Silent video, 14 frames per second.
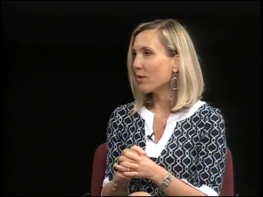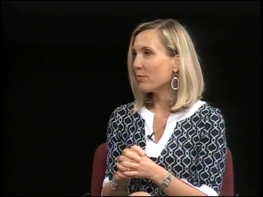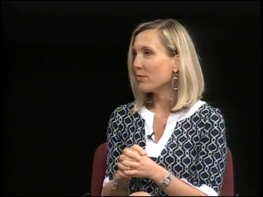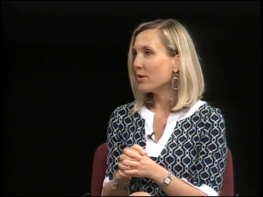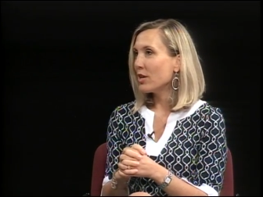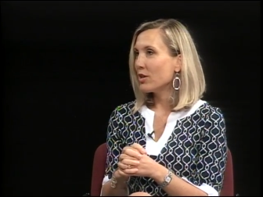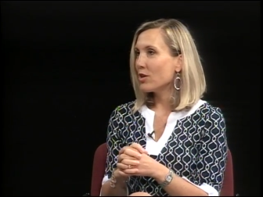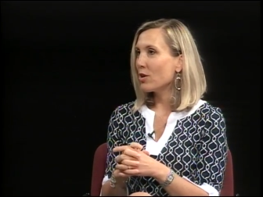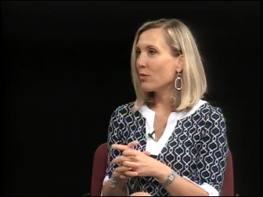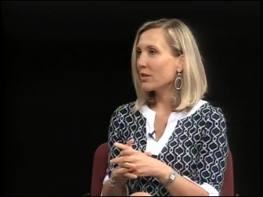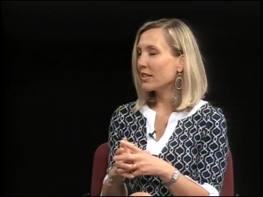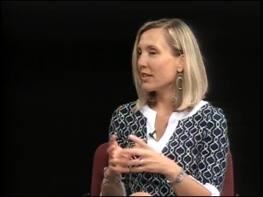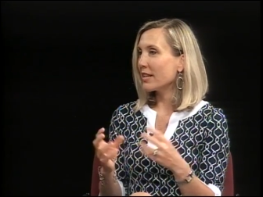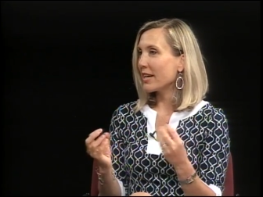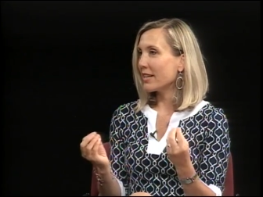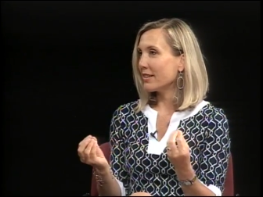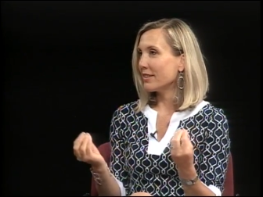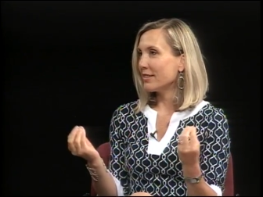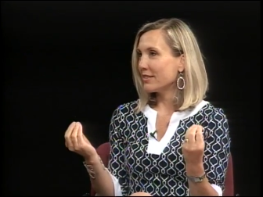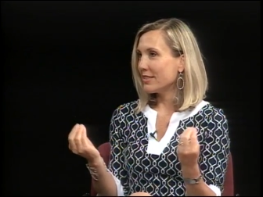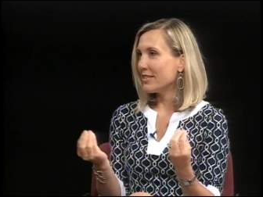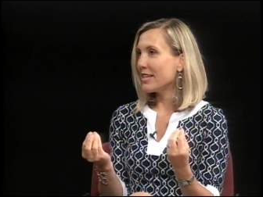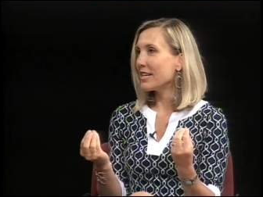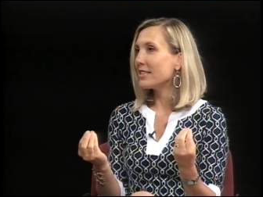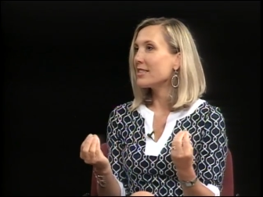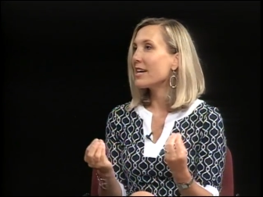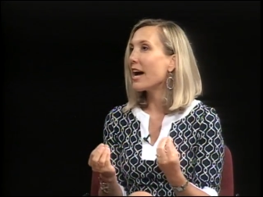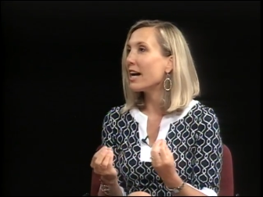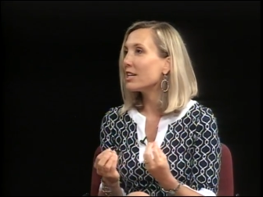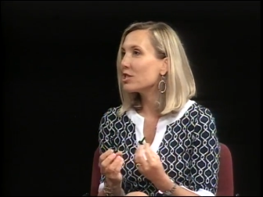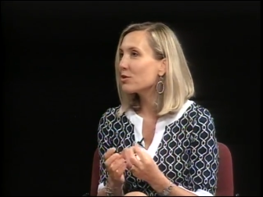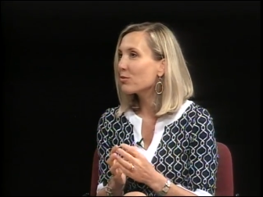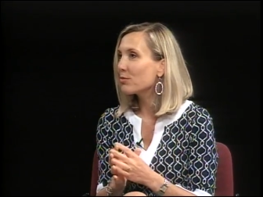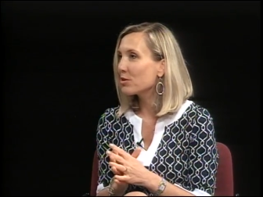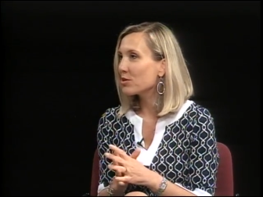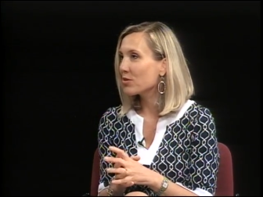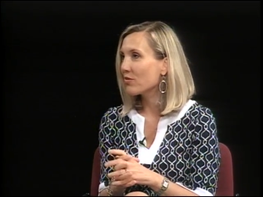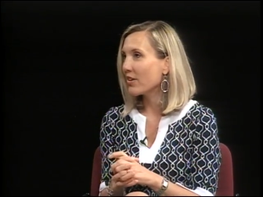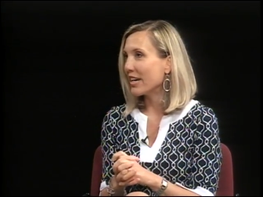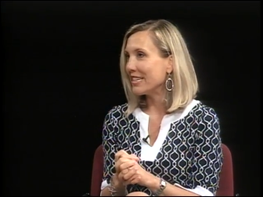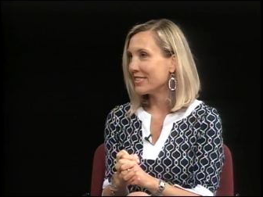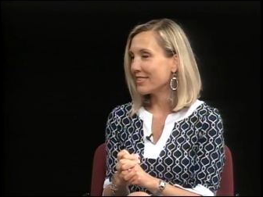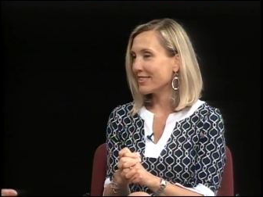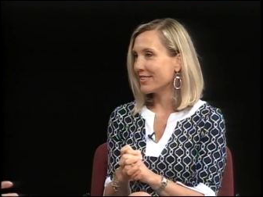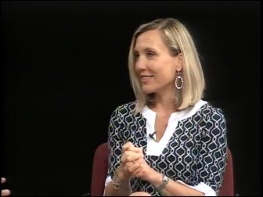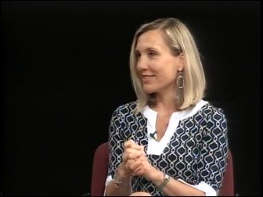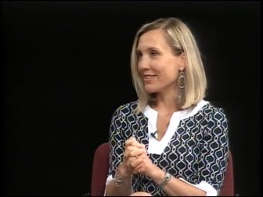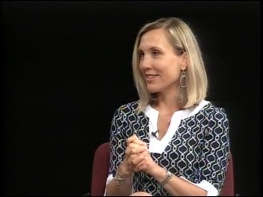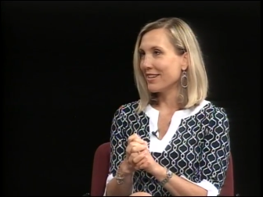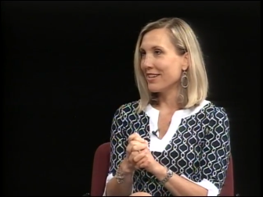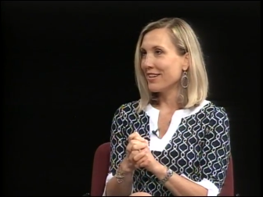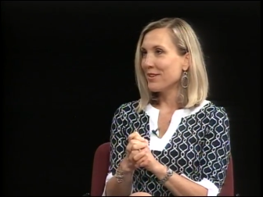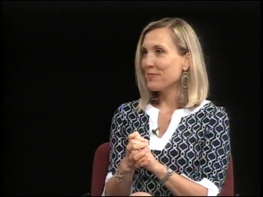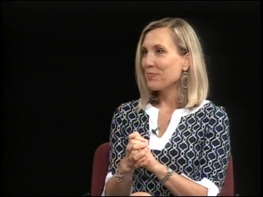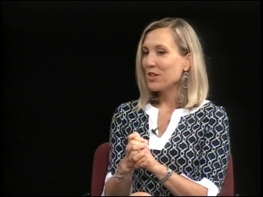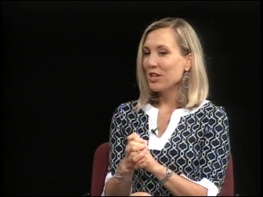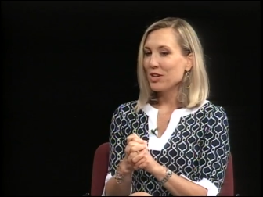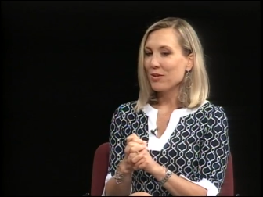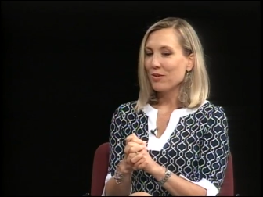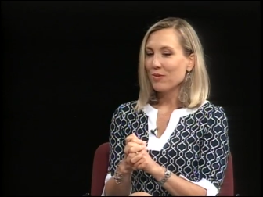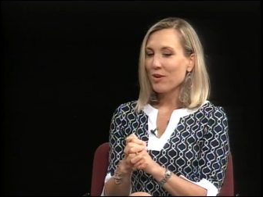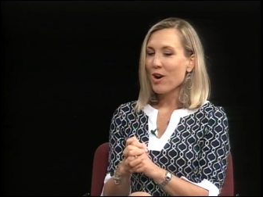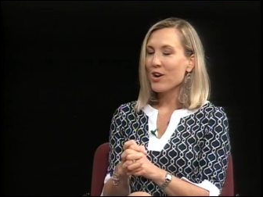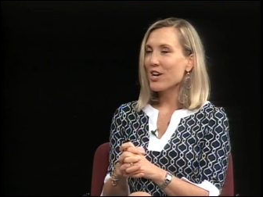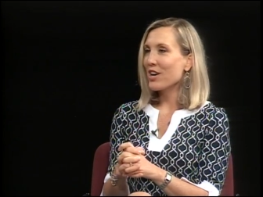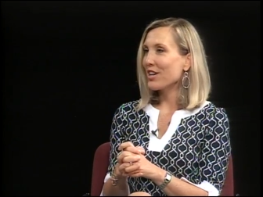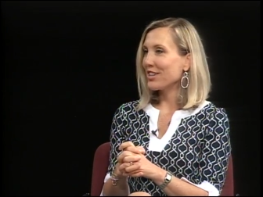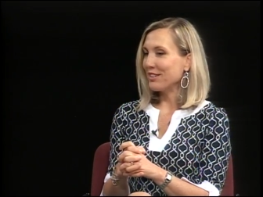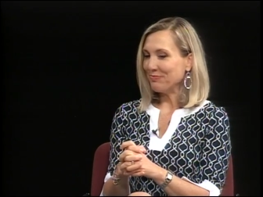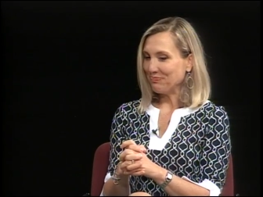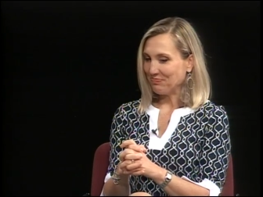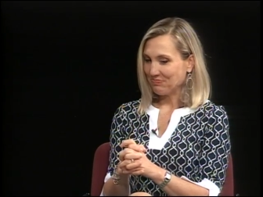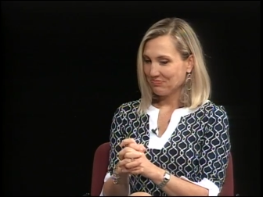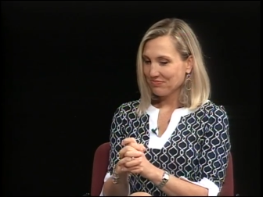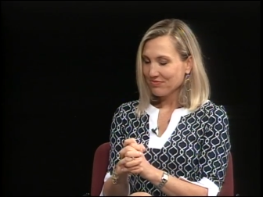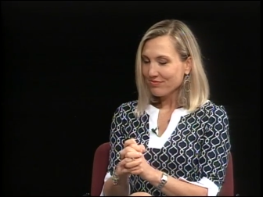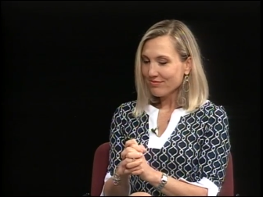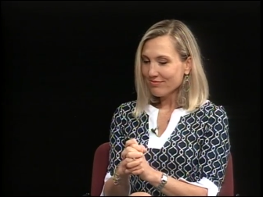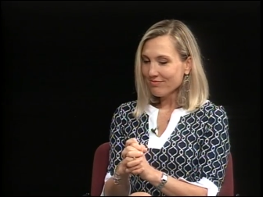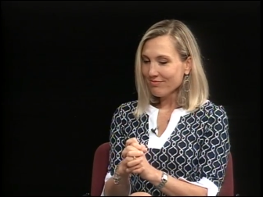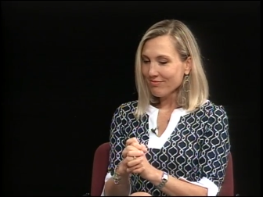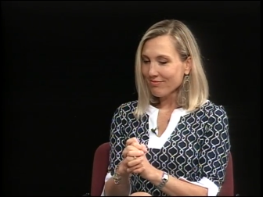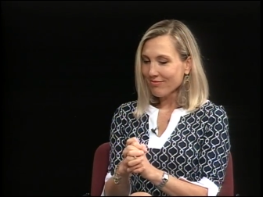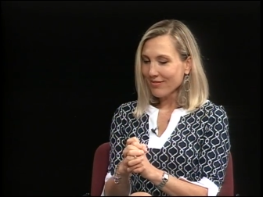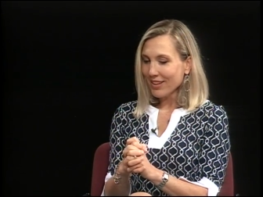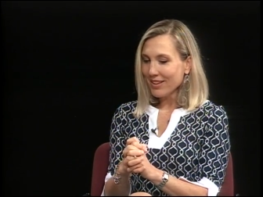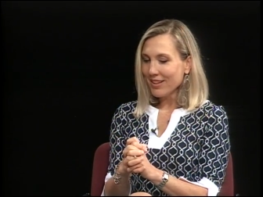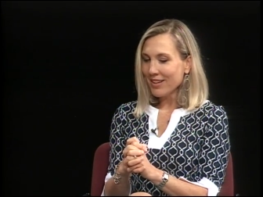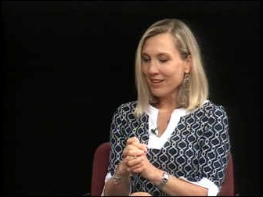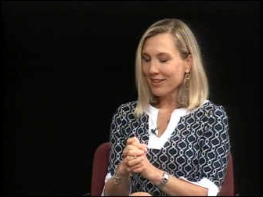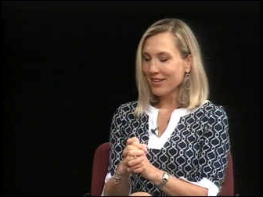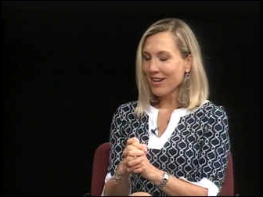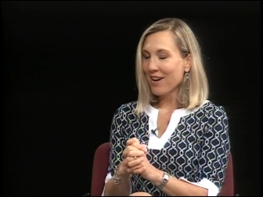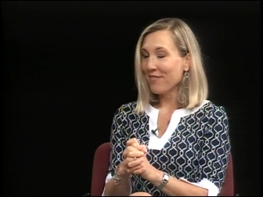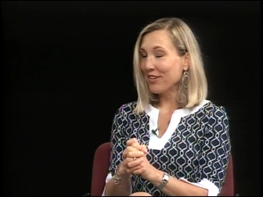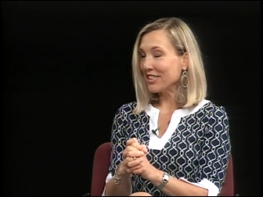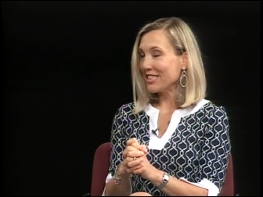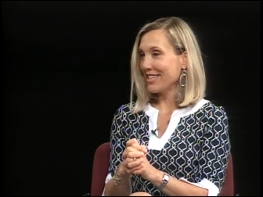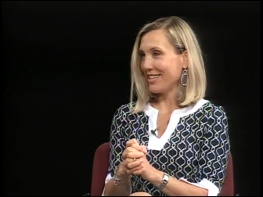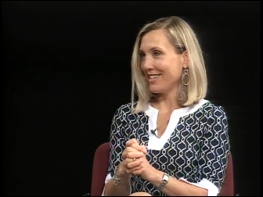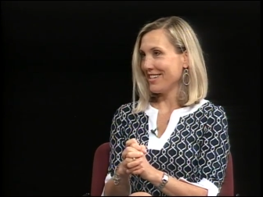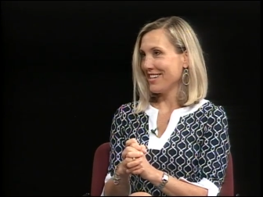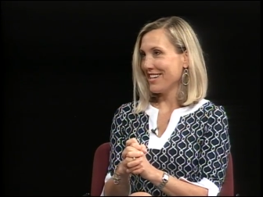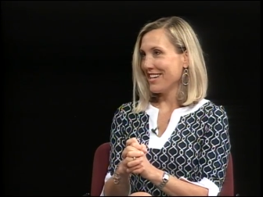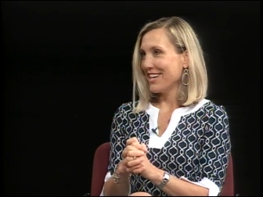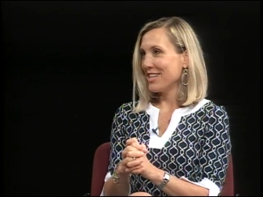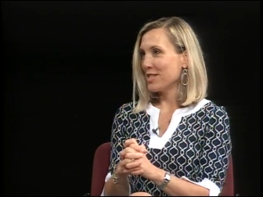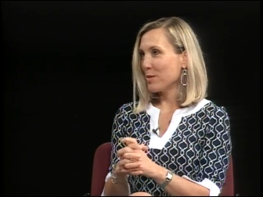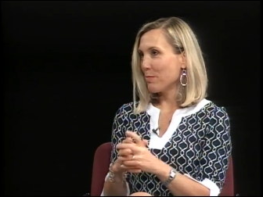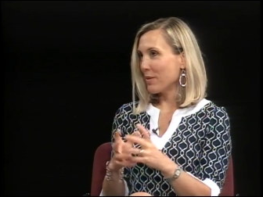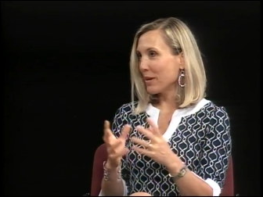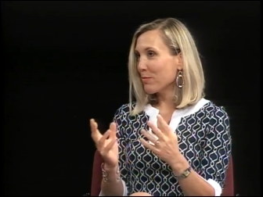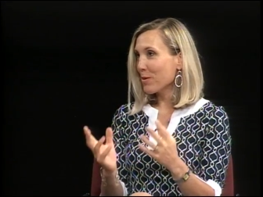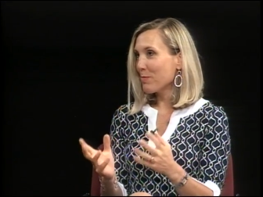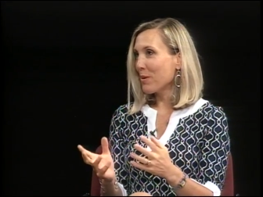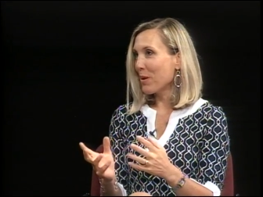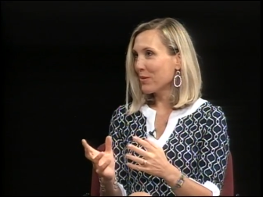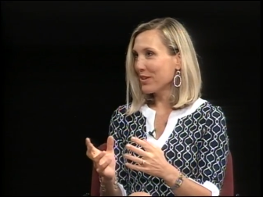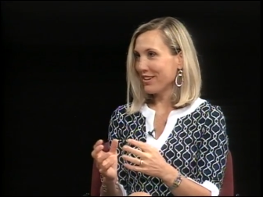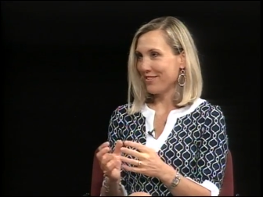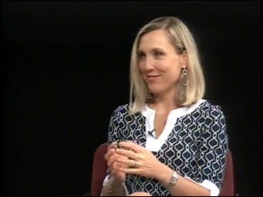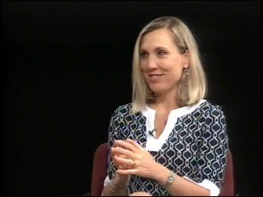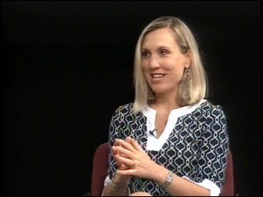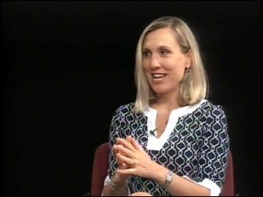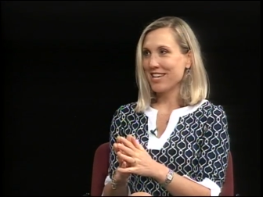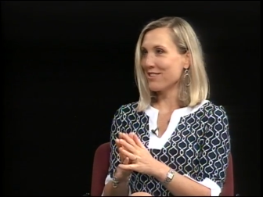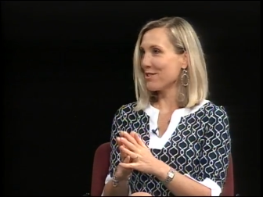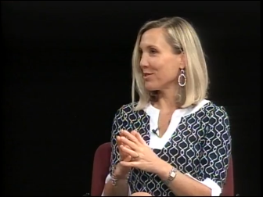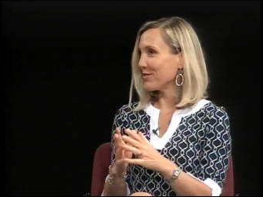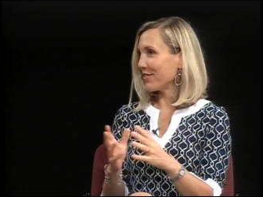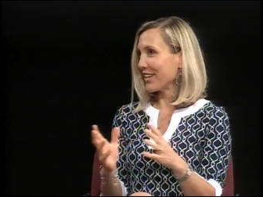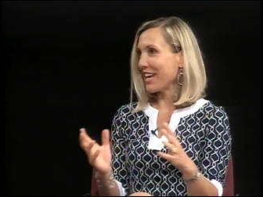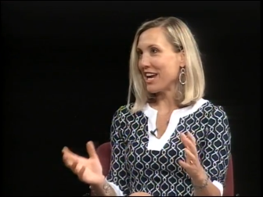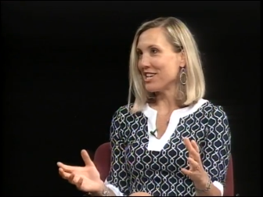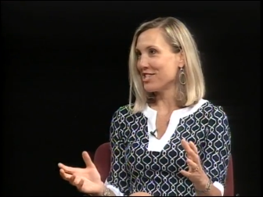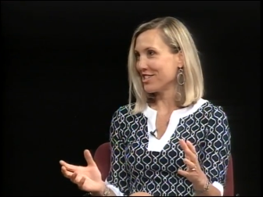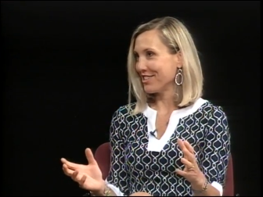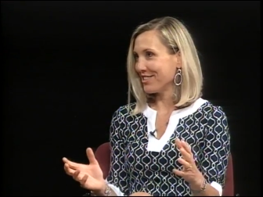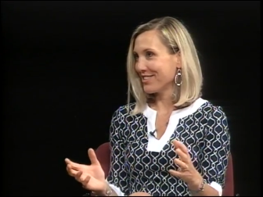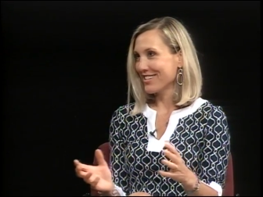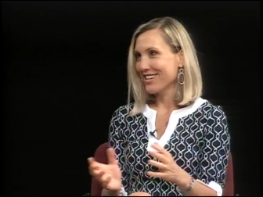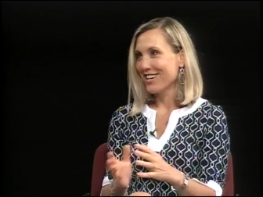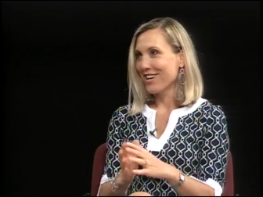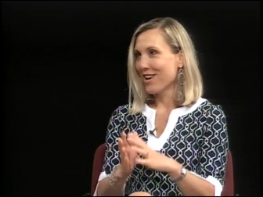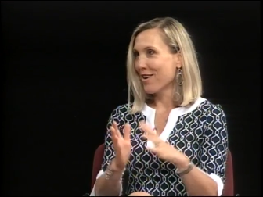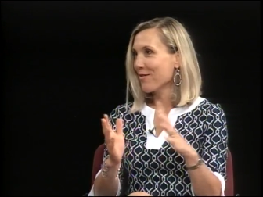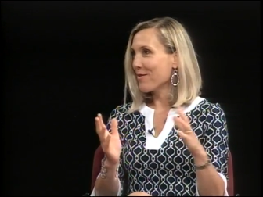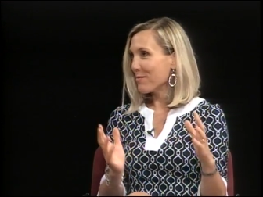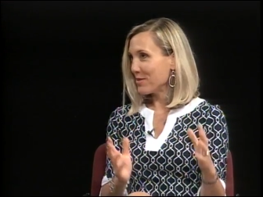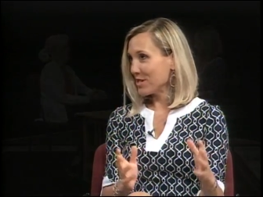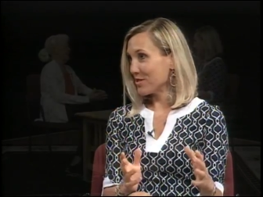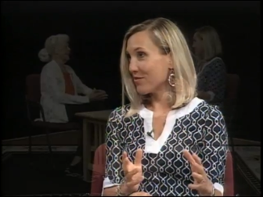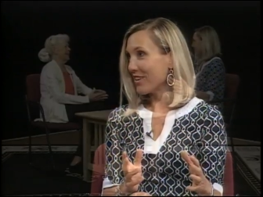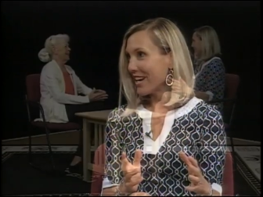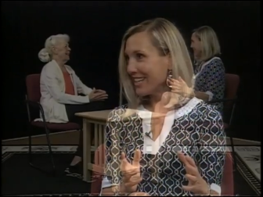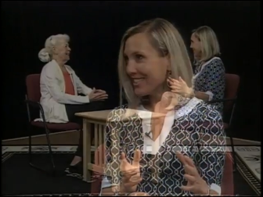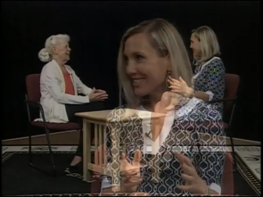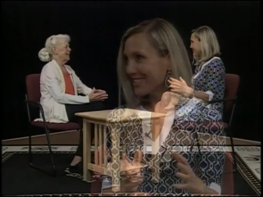And no one can get detached from their devices. And you know, Ariana Huffington is a big proponent of taking those vacations from the device.